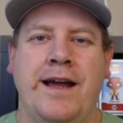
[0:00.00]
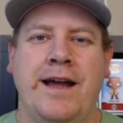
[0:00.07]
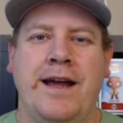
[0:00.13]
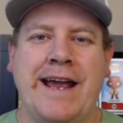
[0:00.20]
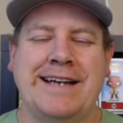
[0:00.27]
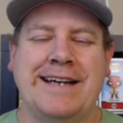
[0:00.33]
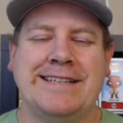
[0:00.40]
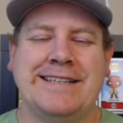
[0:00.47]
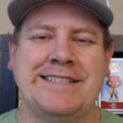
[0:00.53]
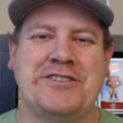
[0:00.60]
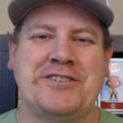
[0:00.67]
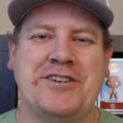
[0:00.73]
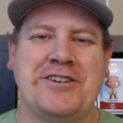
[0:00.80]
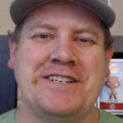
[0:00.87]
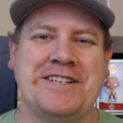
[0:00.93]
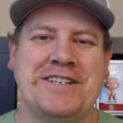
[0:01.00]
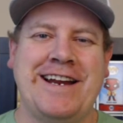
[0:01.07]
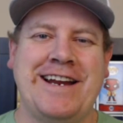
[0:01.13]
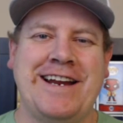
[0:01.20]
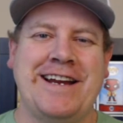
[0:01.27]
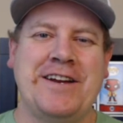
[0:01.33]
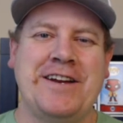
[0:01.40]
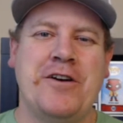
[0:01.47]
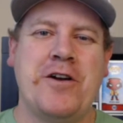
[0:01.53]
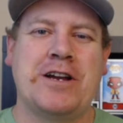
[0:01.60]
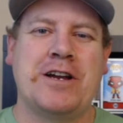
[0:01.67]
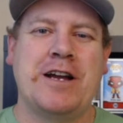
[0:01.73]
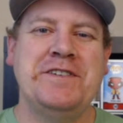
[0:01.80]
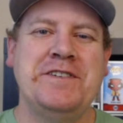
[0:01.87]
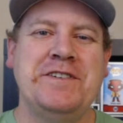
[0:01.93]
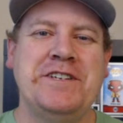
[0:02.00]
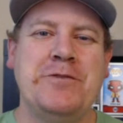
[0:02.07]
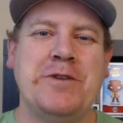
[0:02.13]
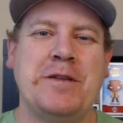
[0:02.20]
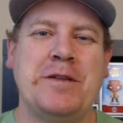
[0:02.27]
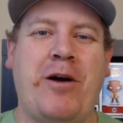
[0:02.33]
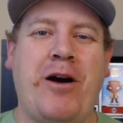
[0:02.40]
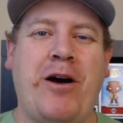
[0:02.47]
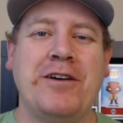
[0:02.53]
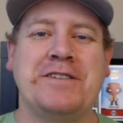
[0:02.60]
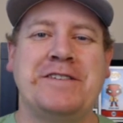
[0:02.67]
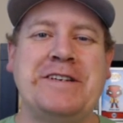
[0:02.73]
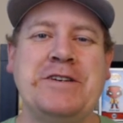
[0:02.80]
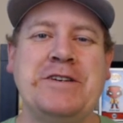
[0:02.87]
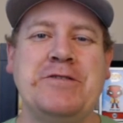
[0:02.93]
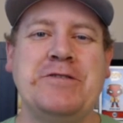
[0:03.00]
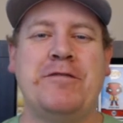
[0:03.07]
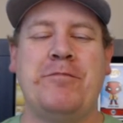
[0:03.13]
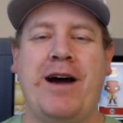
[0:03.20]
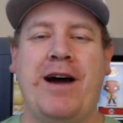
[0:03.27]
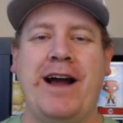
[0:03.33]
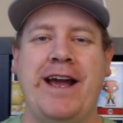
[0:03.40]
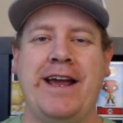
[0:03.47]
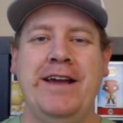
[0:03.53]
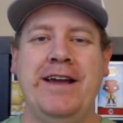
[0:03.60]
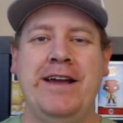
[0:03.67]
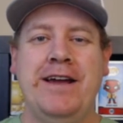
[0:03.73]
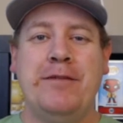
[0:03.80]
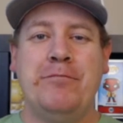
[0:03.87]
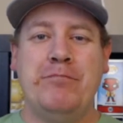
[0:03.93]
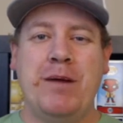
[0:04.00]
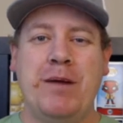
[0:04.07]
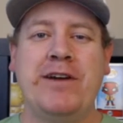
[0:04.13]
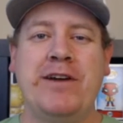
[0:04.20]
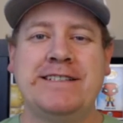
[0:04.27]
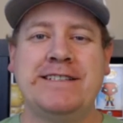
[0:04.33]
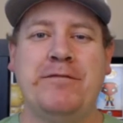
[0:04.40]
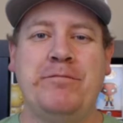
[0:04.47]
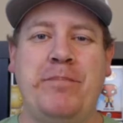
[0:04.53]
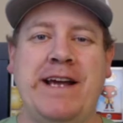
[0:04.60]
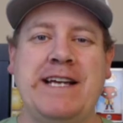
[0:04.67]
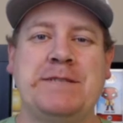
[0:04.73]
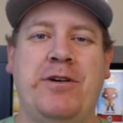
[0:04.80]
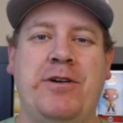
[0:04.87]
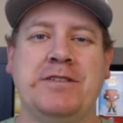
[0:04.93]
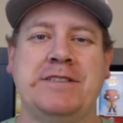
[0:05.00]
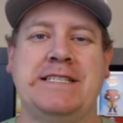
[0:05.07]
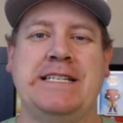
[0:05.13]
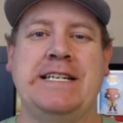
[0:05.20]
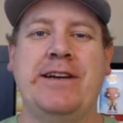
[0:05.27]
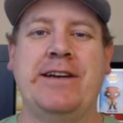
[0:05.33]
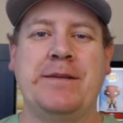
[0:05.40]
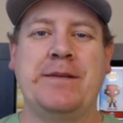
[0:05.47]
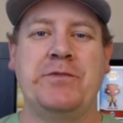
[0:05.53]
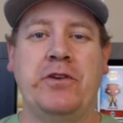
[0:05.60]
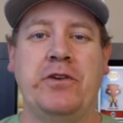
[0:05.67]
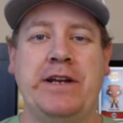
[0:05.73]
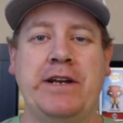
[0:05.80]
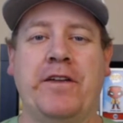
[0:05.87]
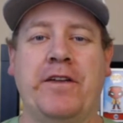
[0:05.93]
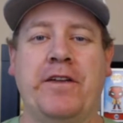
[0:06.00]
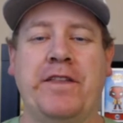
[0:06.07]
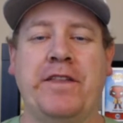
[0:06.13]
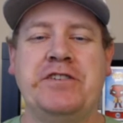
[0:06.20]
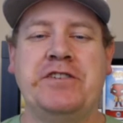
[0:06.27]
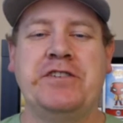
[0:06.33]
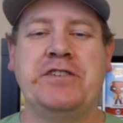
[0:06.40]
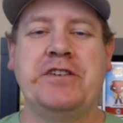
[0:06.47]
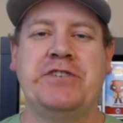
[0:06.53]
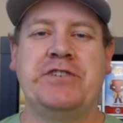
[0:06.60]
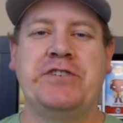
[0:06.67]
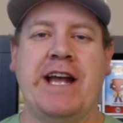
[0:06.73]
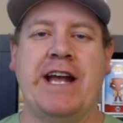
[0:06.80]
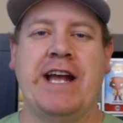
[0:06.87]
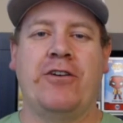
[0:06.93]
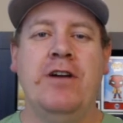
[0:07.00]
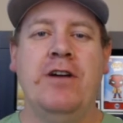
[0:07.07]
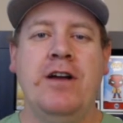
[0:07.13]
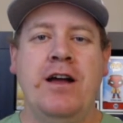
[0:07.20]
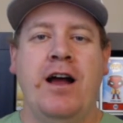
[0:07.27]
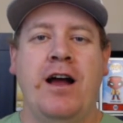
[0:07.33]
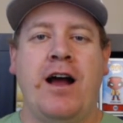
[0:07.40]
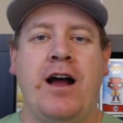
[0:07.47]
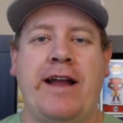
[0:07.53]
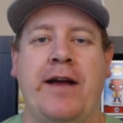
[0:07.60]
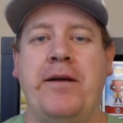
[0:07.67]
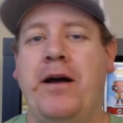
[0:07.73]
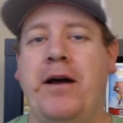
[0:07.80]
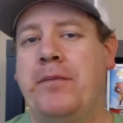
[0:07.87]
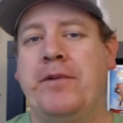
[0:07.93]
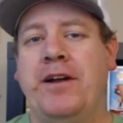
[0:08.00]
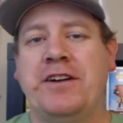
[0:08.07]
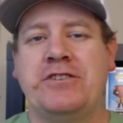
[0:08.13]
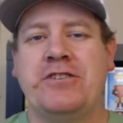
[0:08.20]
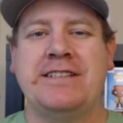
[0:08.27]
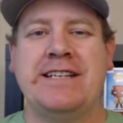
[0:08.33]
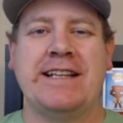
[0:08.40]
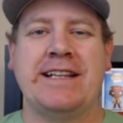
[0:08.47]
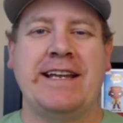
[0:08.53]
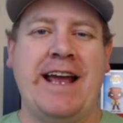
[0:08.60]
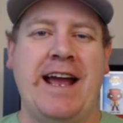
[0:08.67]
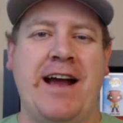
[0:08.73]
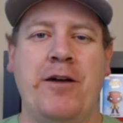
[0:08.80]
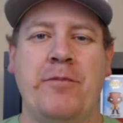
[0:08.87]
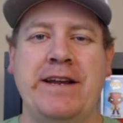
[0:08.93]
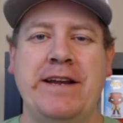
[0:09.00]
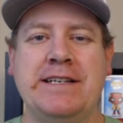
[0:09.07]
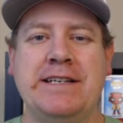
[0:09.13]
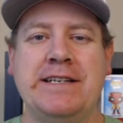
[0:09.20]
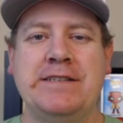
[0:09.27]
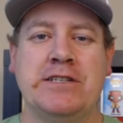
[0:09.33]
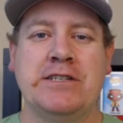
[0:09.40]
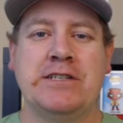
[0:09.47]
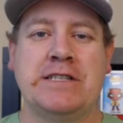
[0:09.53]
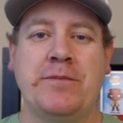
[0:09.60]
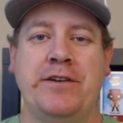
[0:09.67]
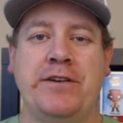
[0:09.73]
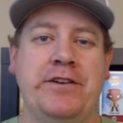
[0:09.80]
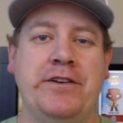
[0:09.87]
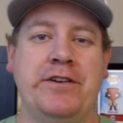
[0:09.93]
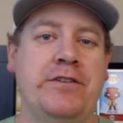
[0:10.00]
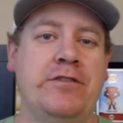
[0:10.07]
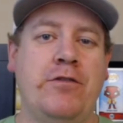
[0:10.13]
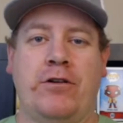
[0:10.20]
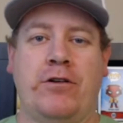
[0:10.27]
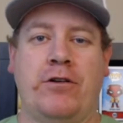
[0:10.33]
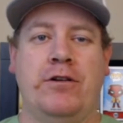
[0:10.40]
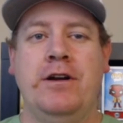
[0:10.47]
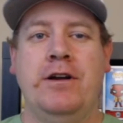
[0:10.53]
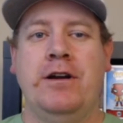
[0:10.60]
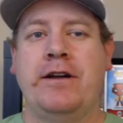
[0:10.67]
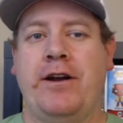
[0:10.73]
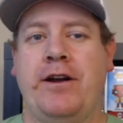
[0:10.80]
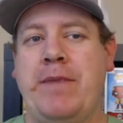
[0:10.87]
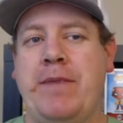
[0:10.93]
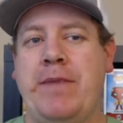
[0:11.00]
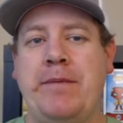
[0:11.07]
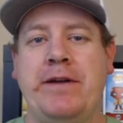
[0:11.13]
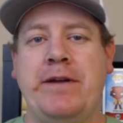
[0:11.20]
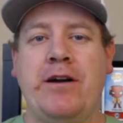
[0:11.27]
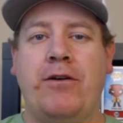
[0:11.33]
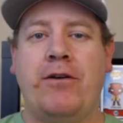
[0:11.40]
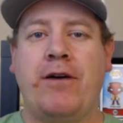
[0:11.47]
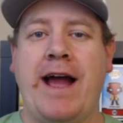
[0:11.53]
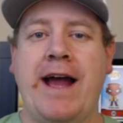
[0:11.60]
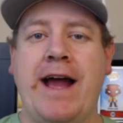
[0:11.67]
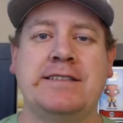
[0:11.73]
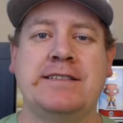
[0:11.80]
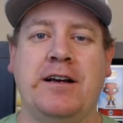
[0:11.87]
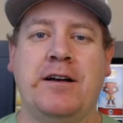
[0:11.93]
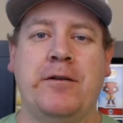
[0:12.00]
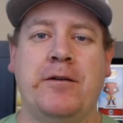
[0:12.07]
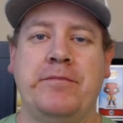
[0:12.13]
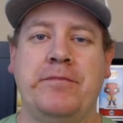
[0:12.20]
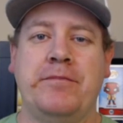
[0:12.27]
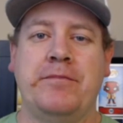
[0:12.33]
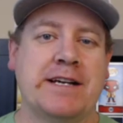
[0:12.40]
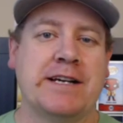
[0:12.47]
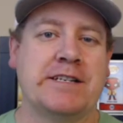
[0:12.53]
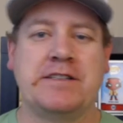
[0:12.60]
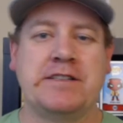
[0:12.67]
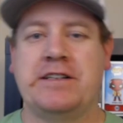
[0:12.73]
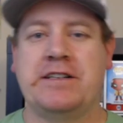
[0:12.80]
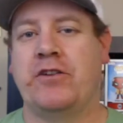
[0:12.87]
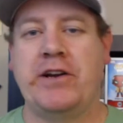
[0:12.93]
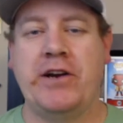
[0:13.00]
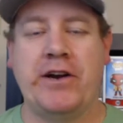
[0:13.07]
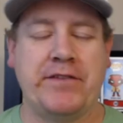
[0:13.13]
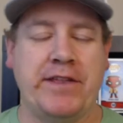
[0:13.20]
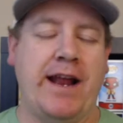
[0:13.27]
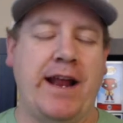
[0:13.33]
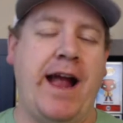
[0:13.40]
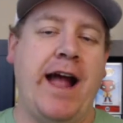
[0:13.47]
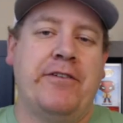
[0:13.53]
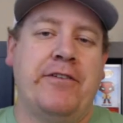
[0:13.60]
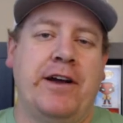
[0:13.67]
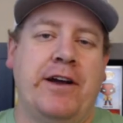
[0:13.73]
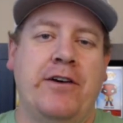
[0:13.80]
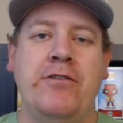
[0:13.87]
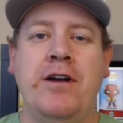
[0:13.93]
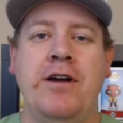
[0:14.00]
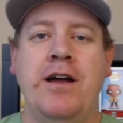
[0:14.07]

Hey guys, it's Josh, the Not Any Know-It-All, coming to you with part two of my Memories of Baseball series I'm doing here on the YouTube channel. Now, not sure exactly how many of these videos I'm going to do, or maybe I'll add some next year or the year after that. I don't know.